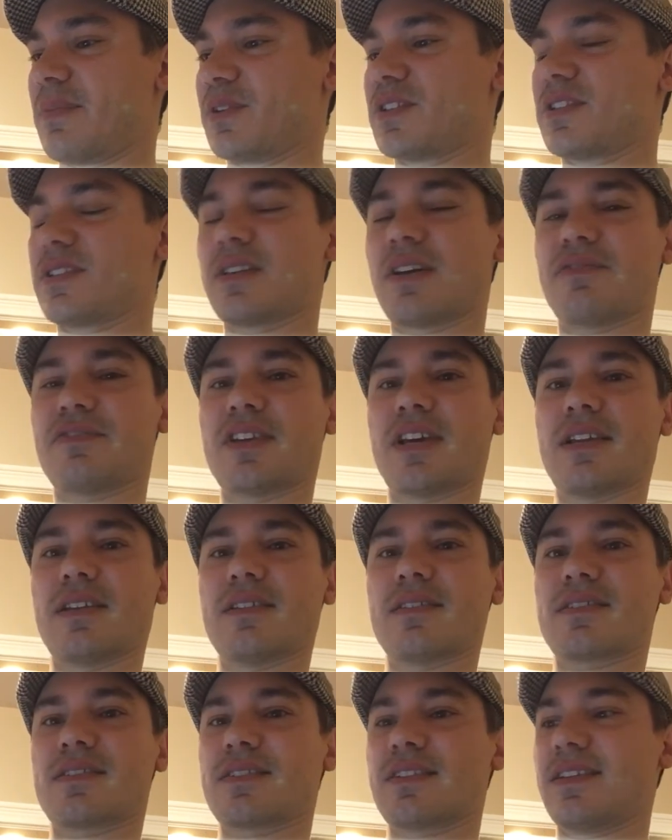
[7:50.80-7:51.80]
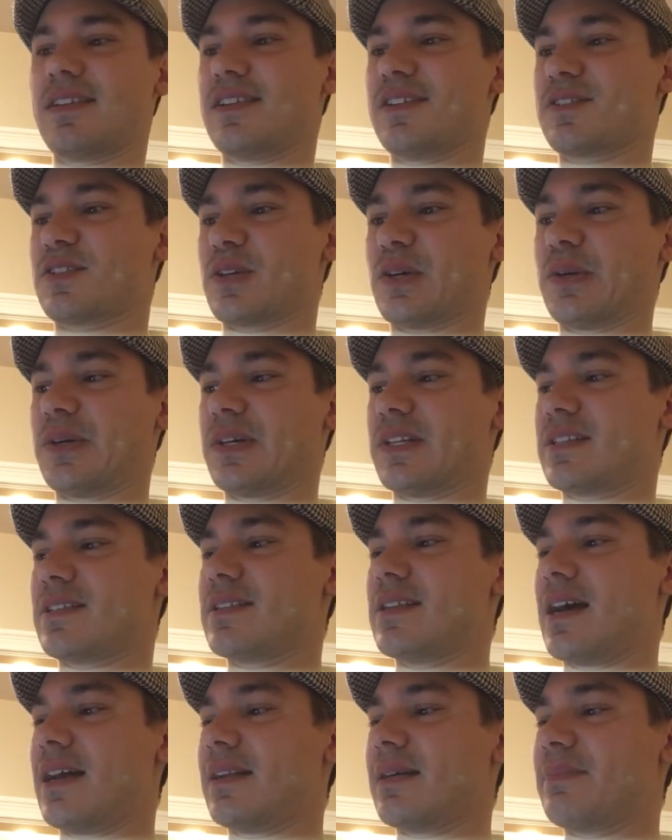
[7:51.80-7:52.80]
stuff that is. So
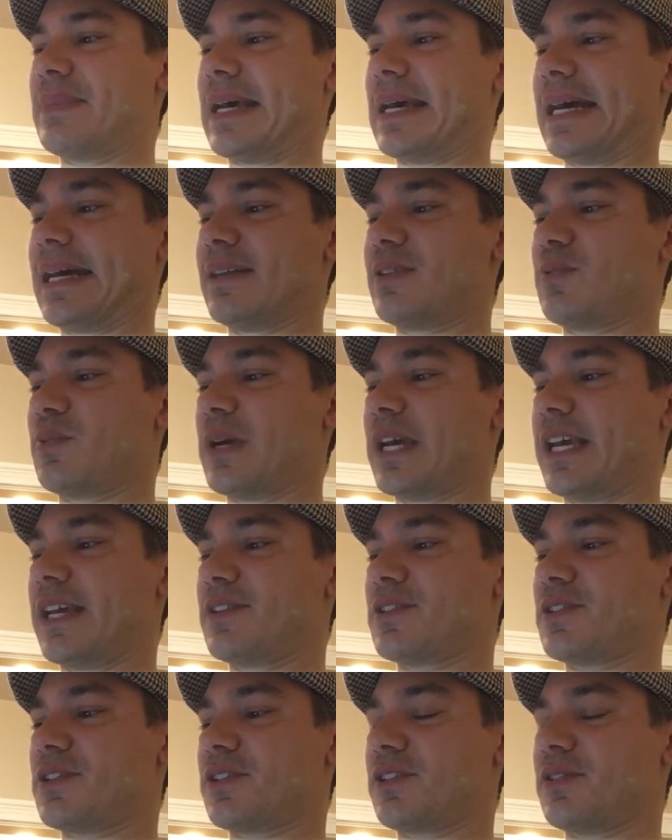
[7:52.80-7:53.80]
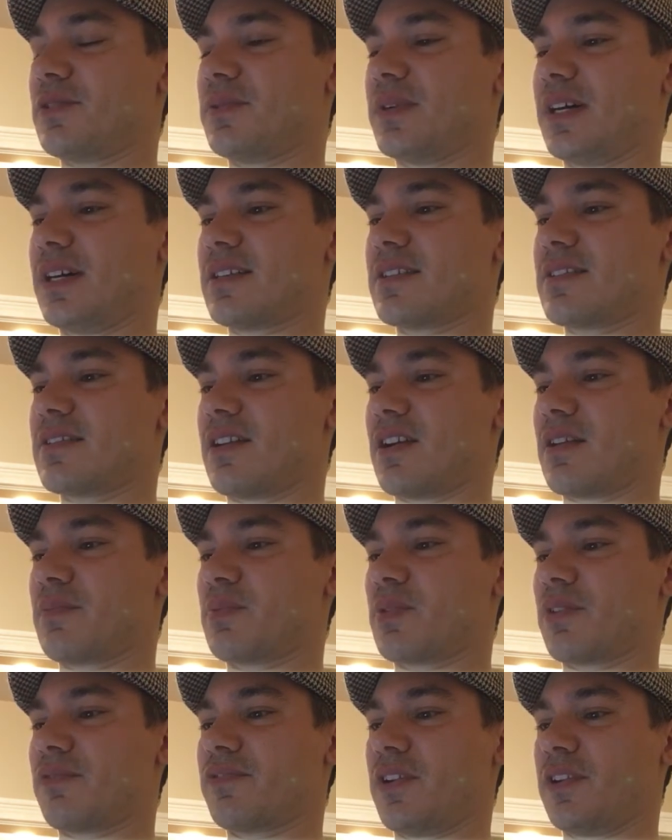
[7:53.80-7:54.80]
it's not a bad way to start a
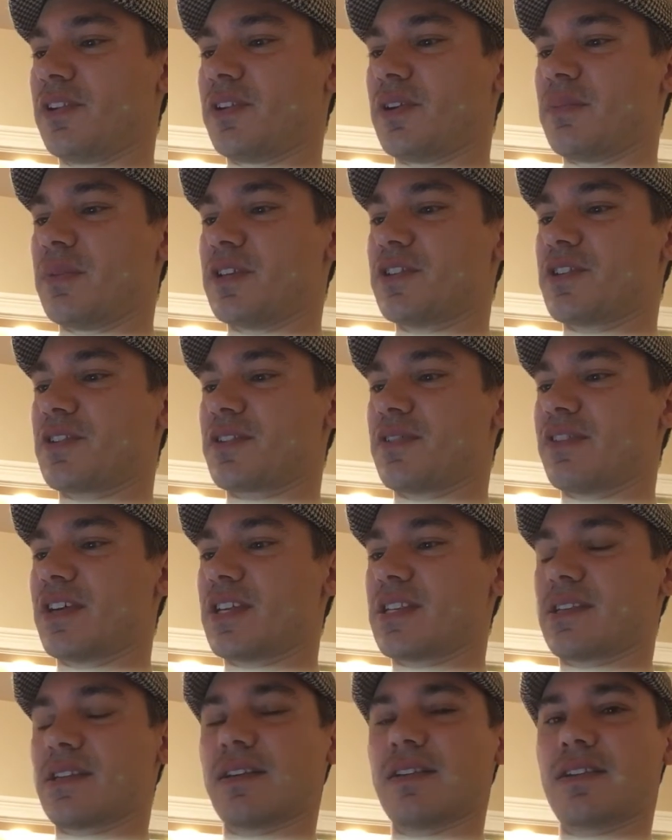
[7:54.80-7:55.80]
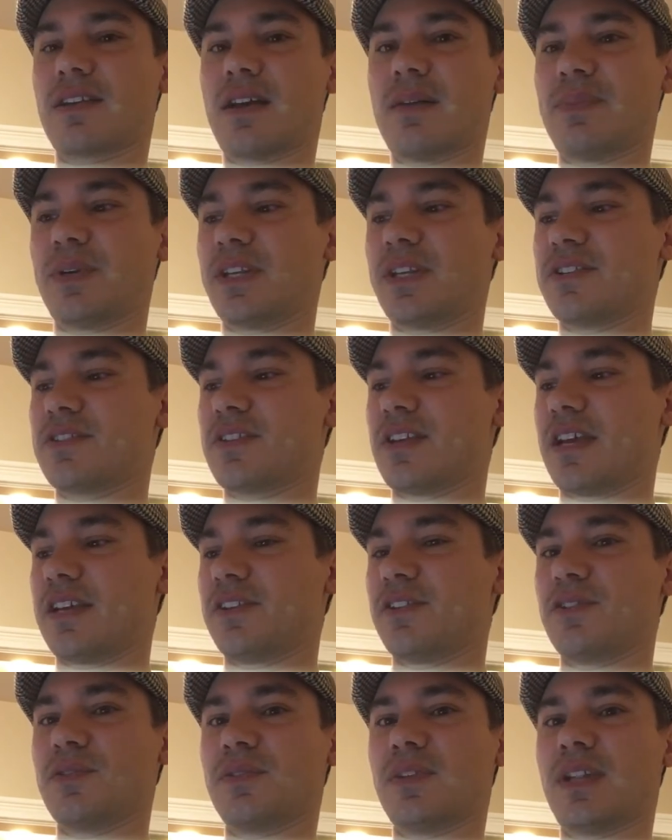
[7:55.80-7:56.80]
portfolio by just investing in companies
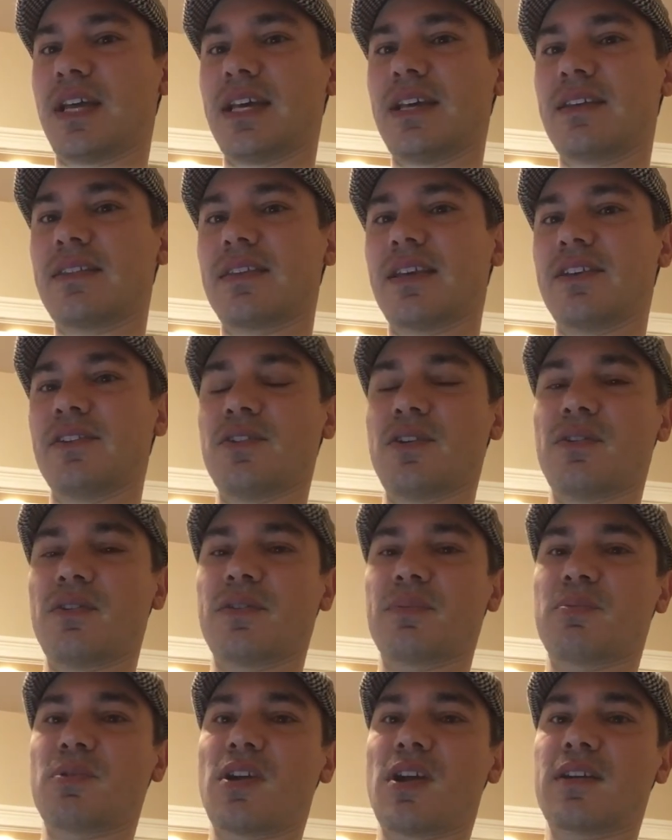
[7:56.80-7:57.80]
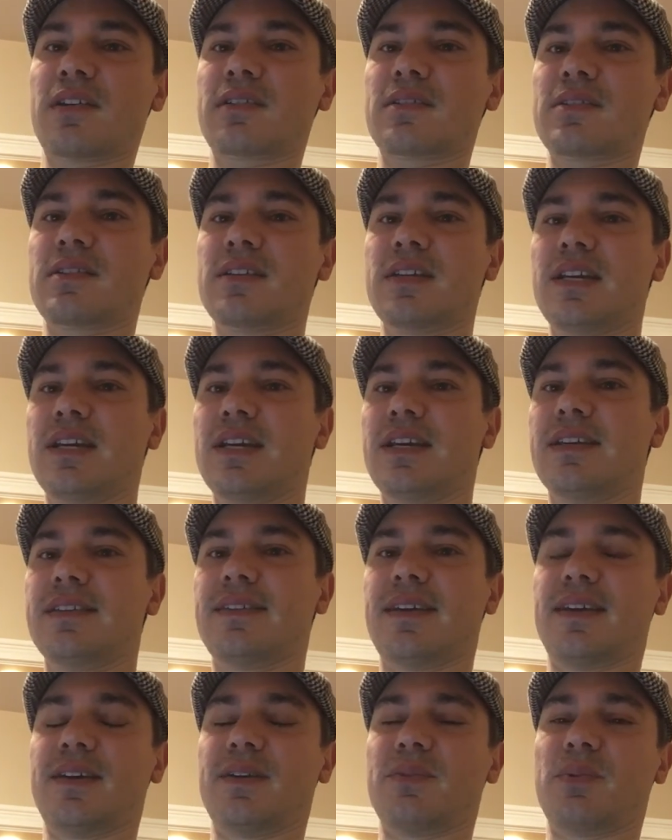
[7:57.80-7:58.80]
that you like, that you know the products,
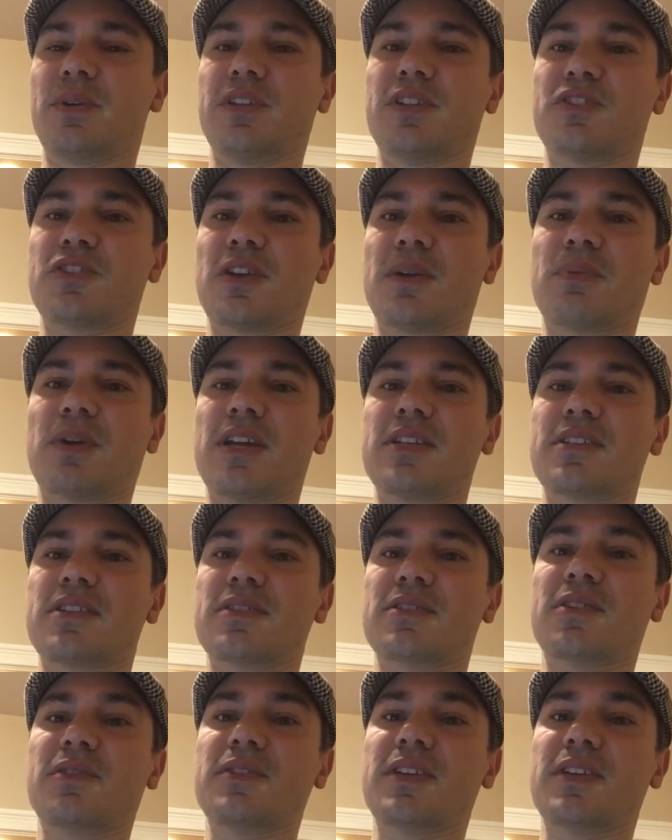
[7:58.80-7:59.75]
that when the share prices go